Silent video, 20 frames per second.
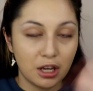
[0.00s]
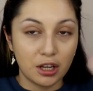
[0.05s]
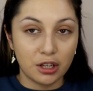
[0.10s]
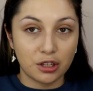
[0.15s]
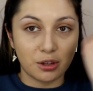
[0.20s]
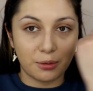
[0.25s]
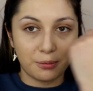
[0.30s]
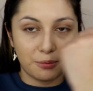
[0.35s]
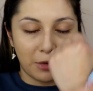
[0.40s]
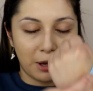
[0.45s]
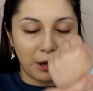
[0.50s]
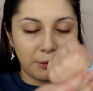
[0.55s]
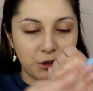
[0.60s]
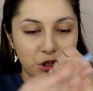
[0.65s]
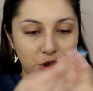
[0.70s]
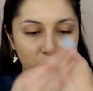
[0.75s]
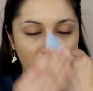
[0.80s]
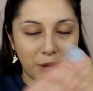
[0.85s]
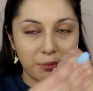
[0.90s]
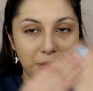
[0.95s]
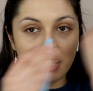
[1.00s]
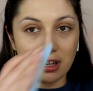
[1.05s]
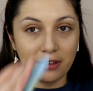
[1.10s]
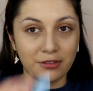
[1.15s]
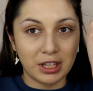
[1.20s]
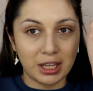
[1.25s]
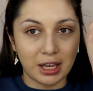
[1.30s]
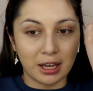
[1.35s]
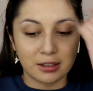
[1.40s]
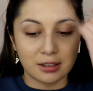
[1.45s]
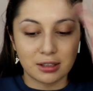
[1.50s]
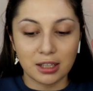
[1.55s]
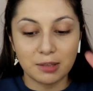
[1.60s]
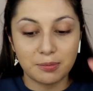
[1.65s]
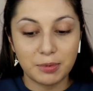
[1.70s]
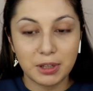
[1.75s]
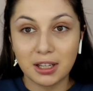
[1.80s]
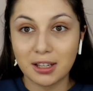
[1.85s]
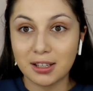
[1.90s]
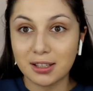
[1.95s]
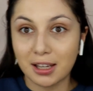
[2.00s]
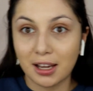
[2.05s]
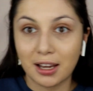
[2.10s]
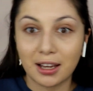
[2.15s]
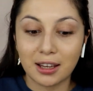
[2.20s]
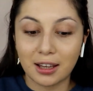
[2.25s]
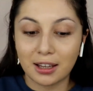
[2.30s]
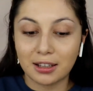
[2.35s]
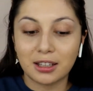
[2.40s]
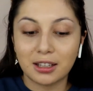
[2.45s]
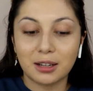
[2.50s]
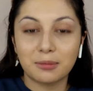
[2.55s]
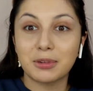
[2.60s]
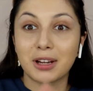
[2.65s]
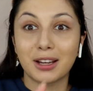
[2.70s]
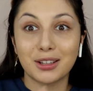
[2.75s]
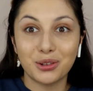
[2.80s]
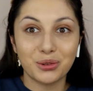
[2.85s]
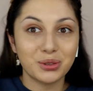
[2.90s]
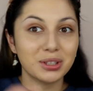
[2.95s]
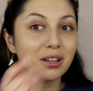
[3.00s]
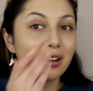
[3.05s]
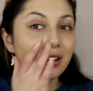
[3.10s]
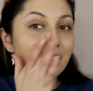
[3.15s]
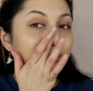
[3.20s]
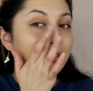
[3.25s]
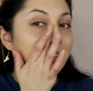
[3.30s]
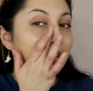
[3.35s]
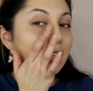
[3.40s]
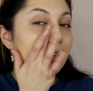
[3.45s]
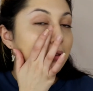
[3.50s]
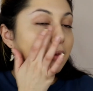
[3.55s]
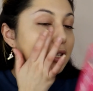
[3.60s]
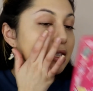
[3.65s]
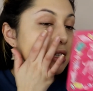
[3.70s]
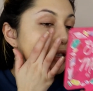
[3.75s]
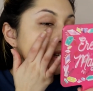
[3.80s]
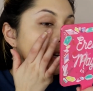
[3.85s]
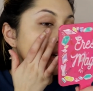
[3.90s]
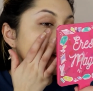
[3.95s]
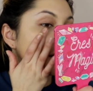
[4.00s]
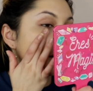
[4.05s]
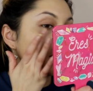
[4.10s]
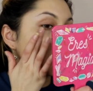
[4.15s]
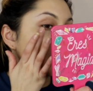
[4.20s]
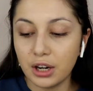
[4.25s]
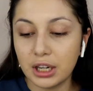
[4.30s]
So I'm just wiping off the excess because I ended up not using all of it in my skin.